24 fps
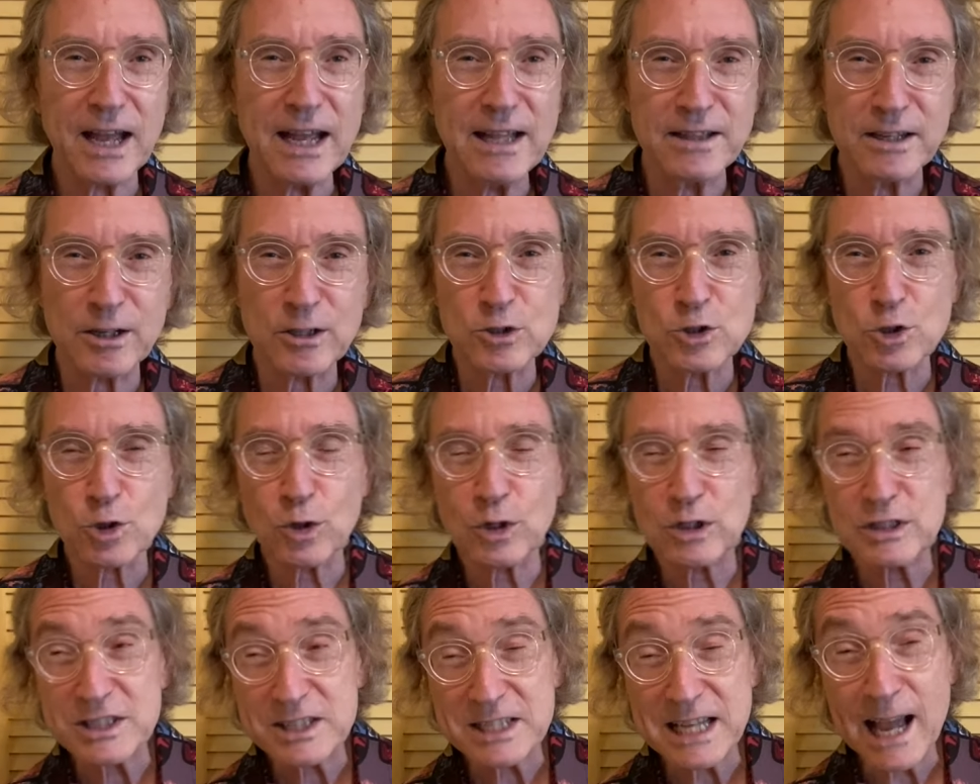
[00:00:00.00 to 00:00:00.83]
And the
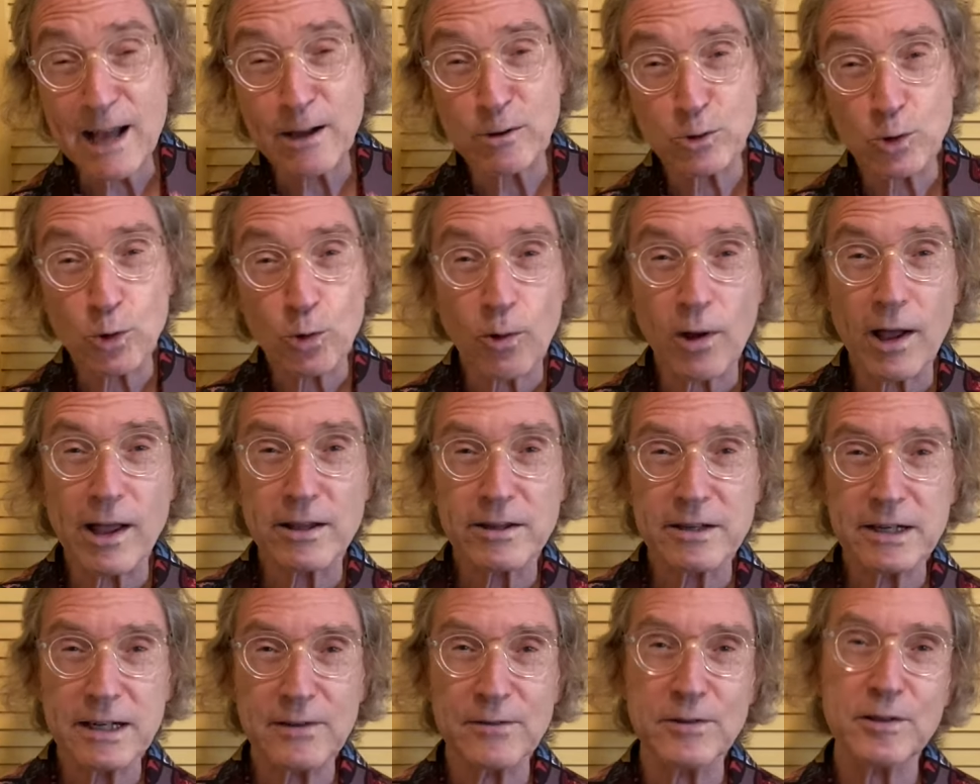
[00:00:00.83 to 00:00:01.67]
sound
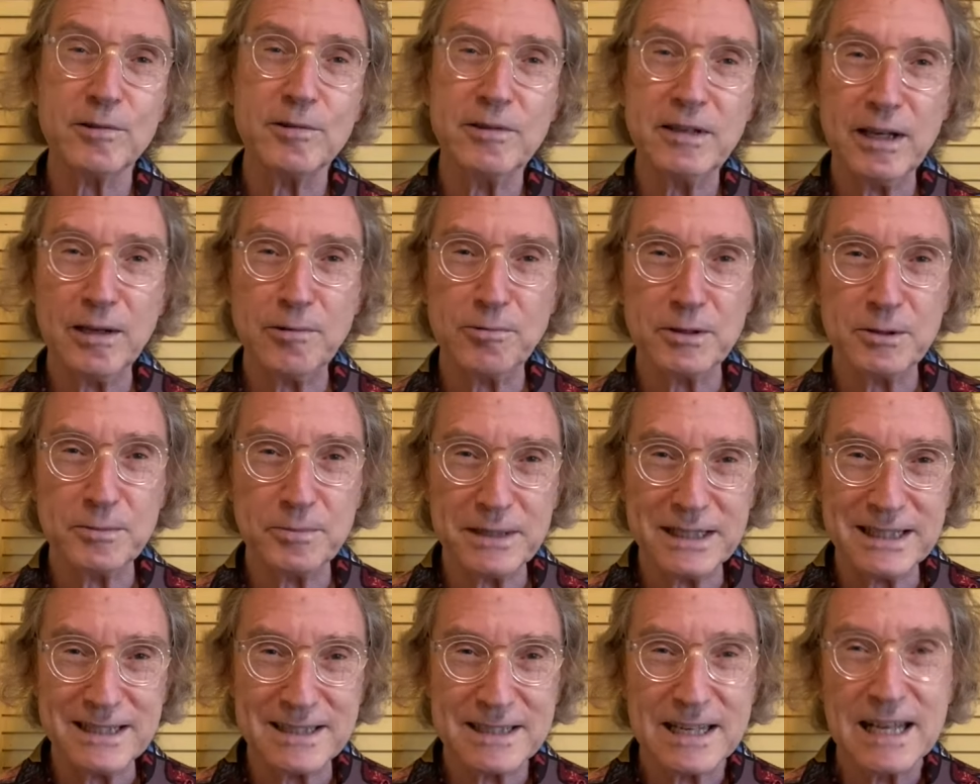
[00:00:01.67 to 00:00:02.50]
quality of
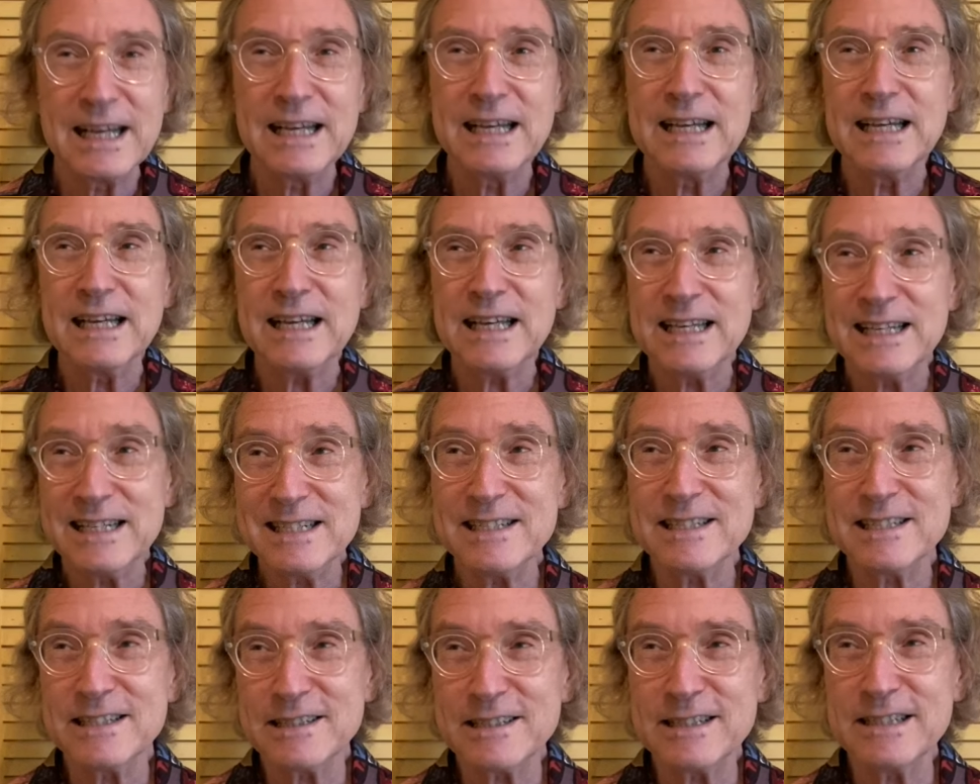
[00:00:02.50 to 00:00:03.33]
300Bs
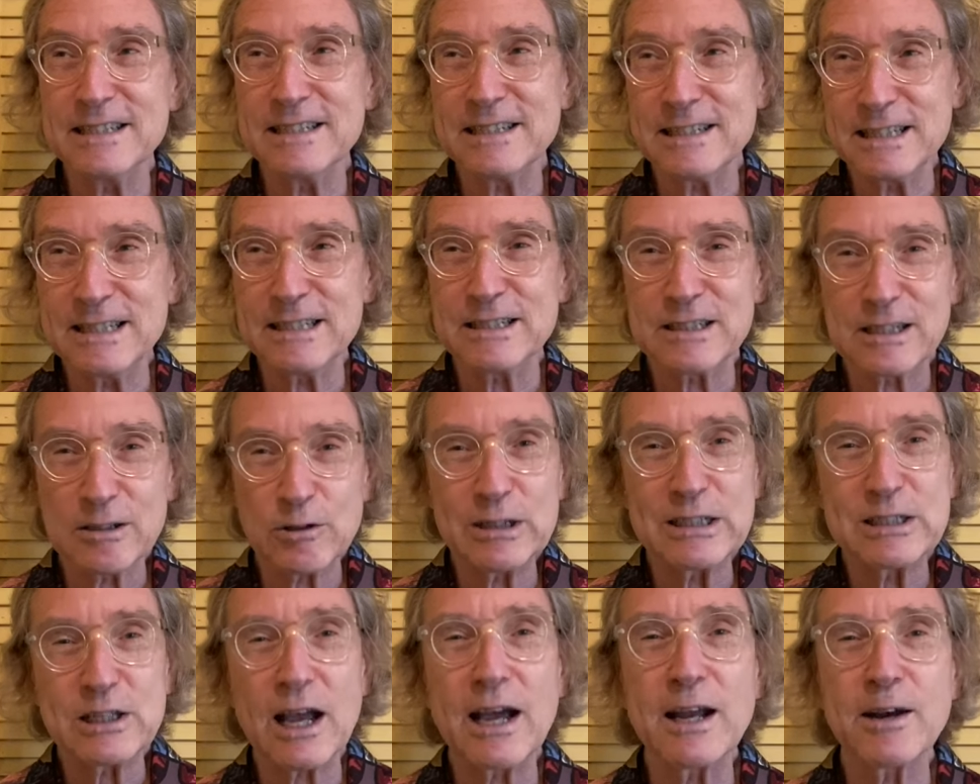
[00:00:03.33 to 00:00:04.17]
is
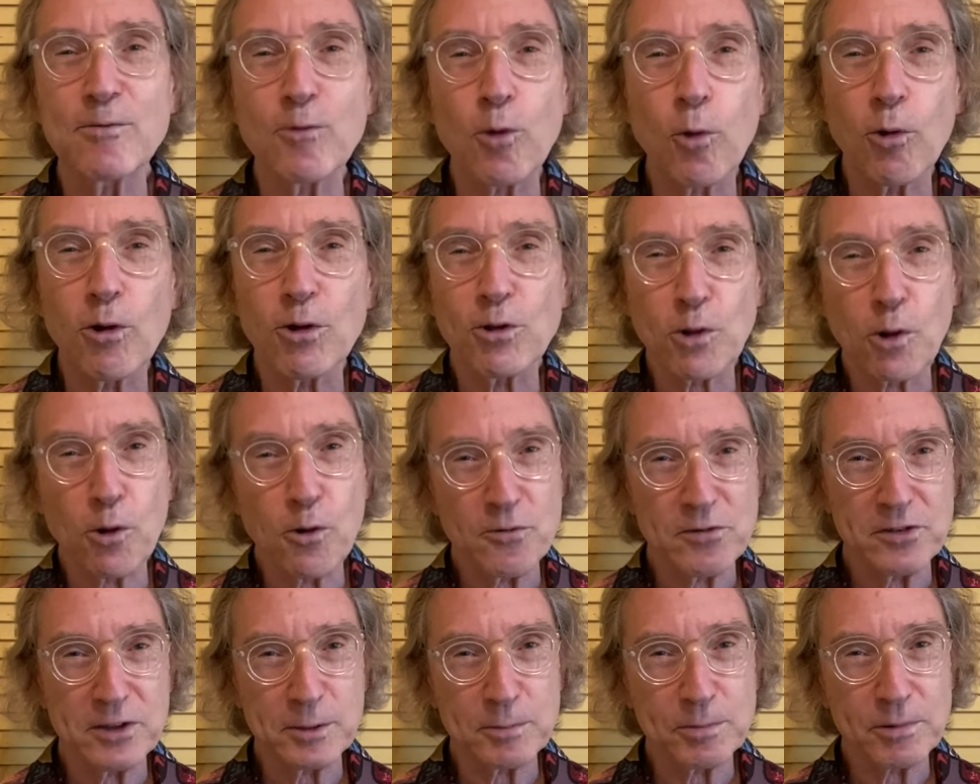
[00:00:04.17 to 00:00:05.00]
kind of all
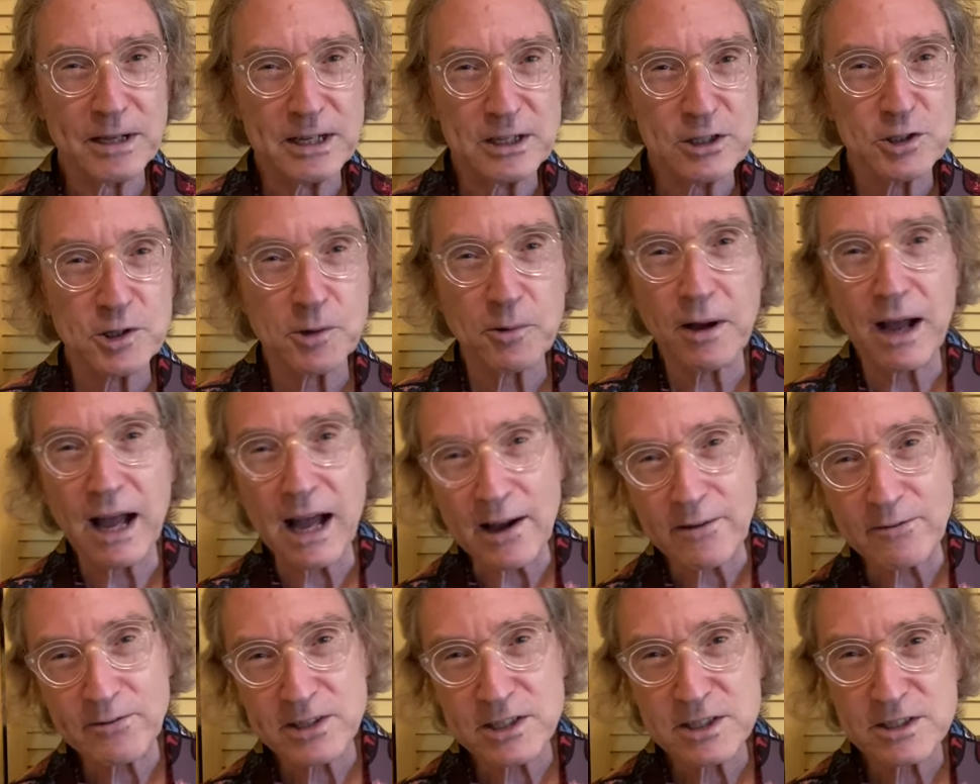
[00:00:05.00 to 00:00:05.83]
over the place. So
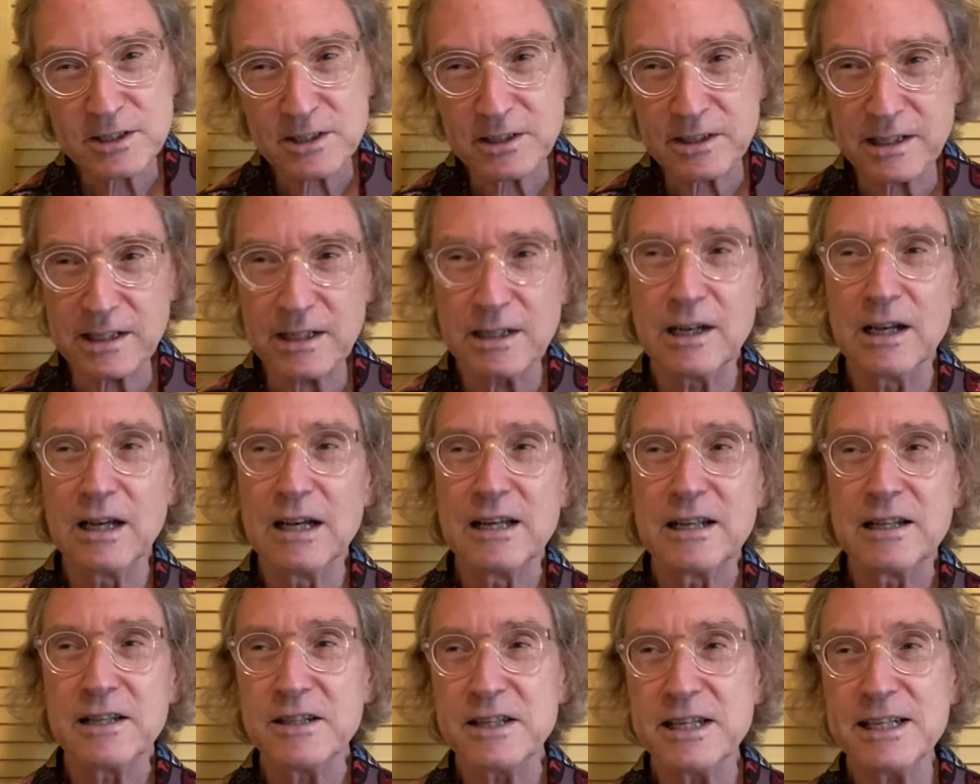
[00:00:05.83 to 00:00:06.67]
obviously,
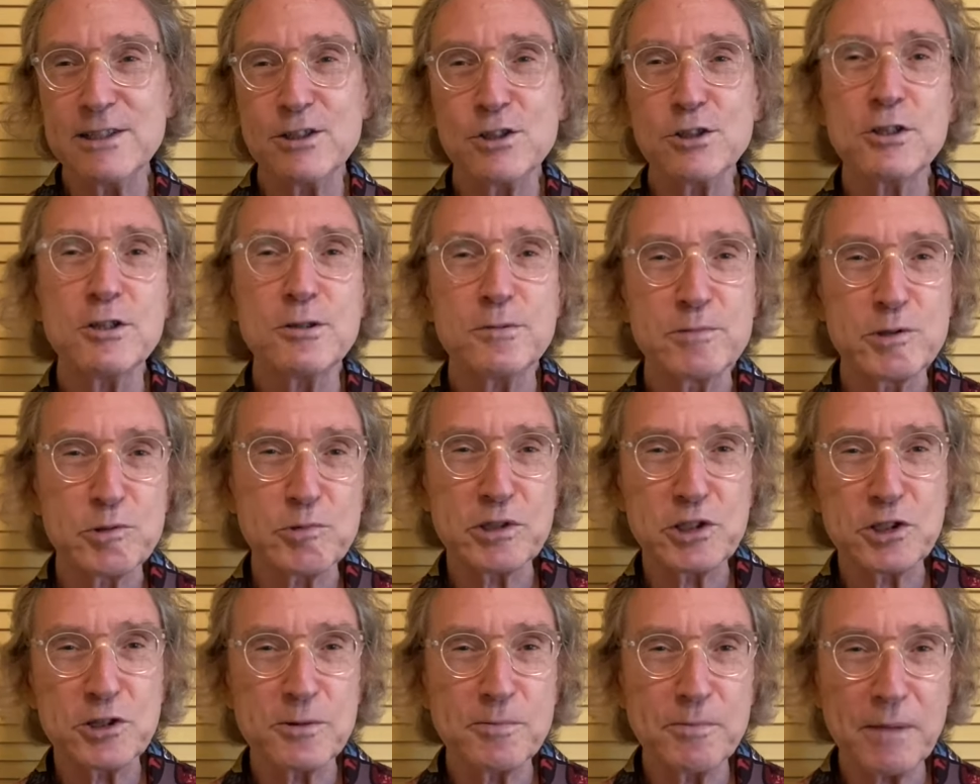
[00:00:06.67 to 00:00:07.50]
these tubes,
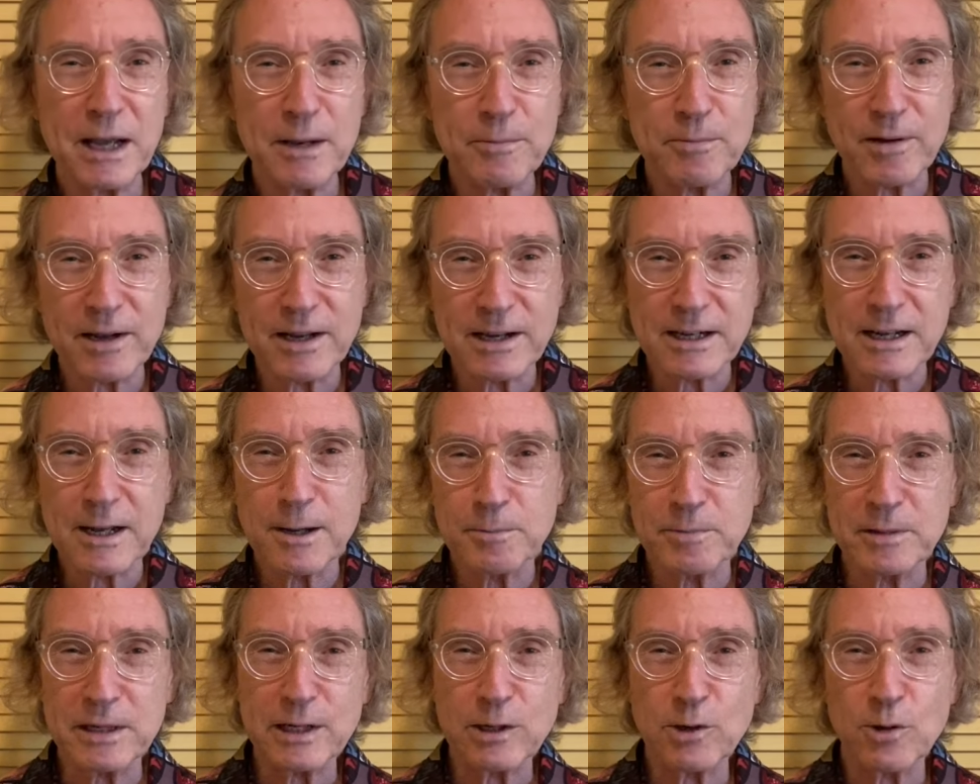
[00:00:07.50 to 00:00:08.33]
which are made by a
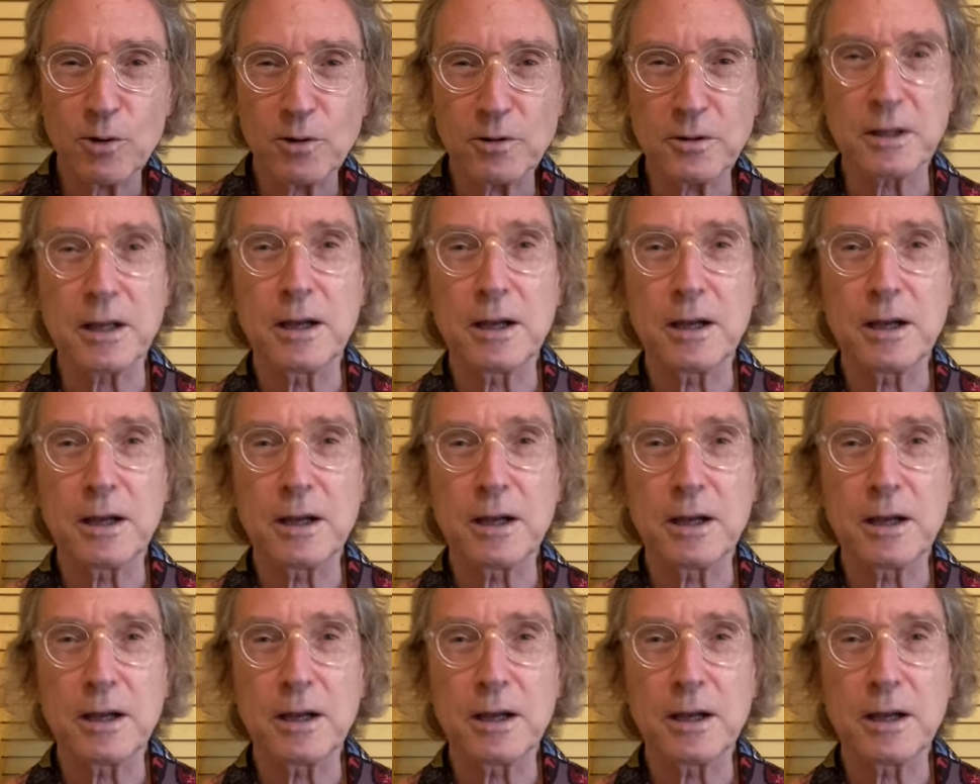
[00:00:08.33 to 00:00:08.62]
company called